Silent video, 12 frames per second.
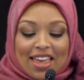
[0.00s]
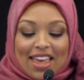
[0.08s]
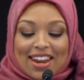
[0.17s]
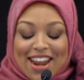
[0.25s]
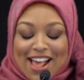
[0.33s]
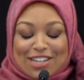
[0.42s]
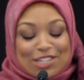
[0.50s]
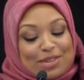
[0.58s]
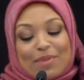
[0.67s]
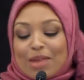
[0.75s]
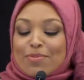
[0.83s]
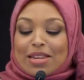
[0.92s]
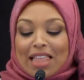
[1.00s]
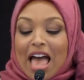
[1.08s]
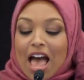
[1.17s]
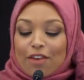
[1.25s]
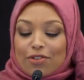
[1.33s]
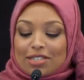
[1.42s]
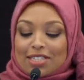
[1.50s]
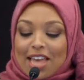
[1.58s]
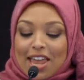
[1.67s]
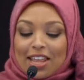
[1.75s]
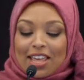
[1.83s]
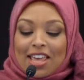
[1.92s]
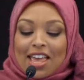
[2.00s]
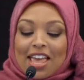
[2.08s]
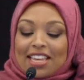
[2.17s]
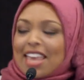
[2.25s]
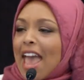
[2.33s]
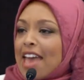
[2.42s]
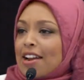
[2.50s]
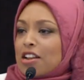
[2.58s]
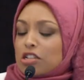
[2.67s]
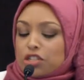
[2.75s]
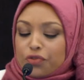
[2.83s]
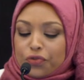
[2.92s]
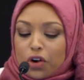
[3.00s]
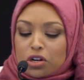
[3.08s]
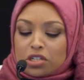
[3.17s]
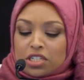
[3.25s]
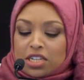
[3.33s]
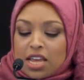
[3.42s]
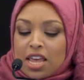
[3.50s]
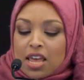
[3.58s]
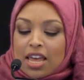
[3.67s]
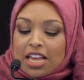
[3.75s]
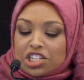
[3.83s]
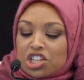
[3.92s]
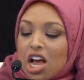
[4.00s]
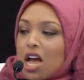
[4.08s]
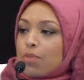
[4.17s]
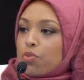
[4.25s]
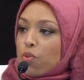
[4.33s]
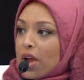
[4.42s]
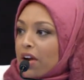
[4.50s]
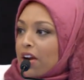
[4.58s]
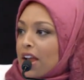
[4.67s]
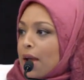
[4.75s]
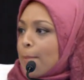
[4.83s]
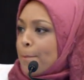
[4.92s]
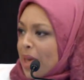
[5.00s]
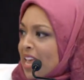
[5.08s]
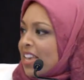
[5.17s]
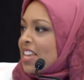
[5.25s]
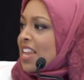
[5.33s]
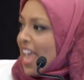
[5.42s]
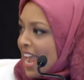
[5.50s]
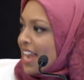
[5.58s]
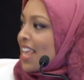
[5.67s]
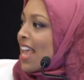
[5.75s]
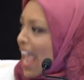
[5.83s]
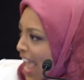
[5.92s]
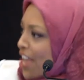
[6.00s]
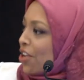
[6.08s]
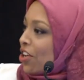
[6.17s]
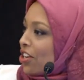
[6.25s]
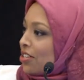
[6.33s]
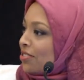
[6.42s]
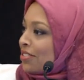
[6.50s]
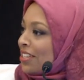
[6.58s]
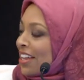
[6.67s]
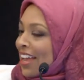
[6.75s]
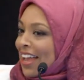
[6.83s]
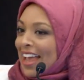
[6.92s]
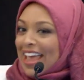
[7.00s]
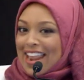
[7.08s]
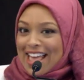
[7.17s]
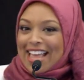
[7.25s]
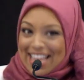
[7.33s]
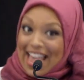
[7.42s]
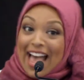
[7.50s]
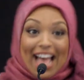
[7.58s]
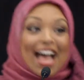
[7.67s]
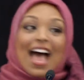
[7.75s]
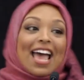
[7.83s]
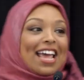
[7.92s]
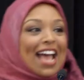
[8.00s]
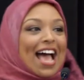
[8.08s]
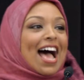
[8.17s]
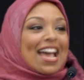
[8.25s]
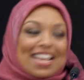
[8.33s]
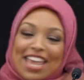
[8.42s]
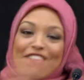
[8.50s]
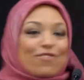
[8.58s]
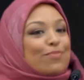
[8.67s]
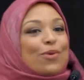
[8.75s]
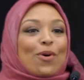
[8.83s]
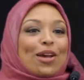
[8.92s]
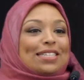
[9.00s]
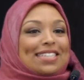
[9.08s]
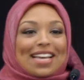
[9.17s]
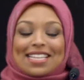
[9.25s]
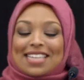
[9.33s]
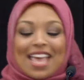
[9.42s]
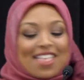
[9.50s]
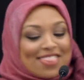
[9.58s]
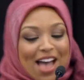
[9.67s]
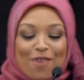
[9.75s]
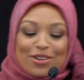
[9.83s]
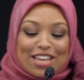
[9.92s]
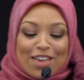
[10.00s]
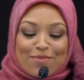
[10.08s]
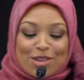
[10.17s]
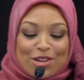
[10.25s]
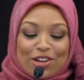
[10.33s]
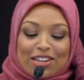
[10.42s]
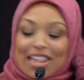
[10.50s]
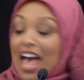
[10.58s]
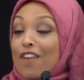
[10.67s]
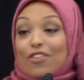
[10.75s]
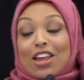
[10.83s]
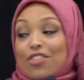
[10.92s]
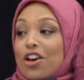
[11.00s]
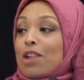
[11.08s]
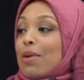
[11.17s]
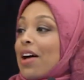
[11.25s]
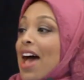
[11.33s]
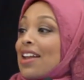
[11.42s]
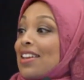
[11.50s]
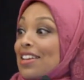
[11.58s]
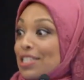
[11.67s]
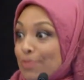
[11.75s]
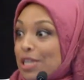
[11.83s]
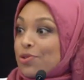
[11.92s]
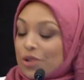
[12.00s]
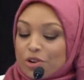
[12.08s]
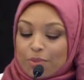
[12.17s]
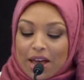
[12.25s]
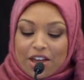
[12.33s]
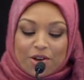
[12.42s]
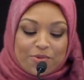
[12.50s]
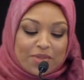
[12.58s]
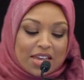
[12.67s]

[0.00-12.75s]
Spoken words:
and it actually made me laugh. It said, "Canada's first hijab-wearing, bacon-hating anchor." And yeah, I gave him points because that one gave me a good laugh, and I thought about adding it to my Twitter bio.